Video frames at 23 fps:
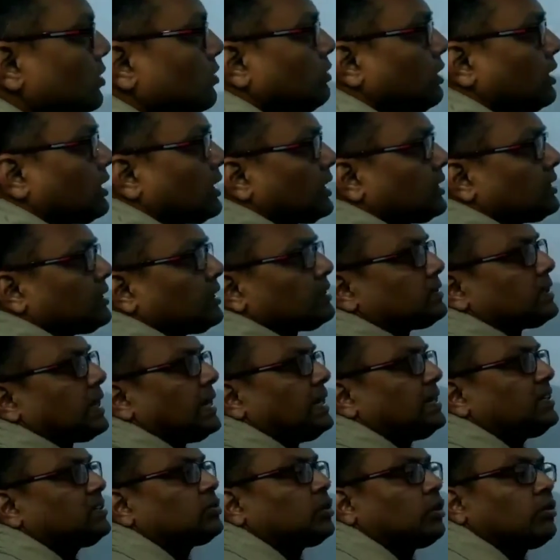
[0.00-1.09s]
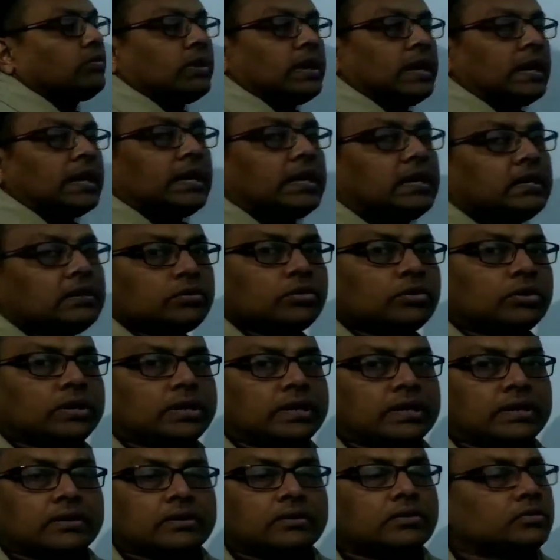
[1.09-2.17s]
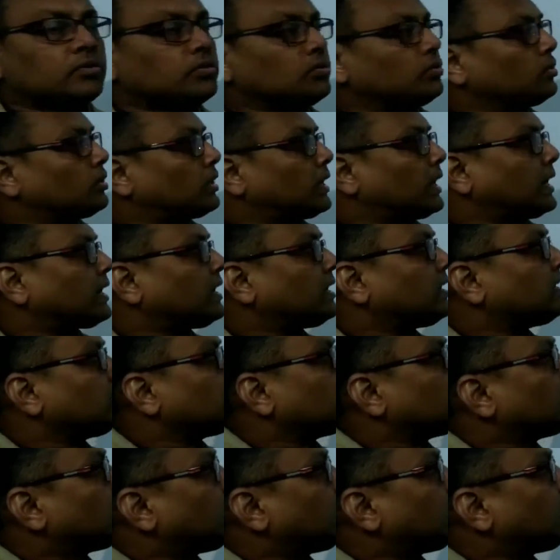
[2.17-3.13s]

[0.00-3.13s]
what are the sides of triangle. So triangle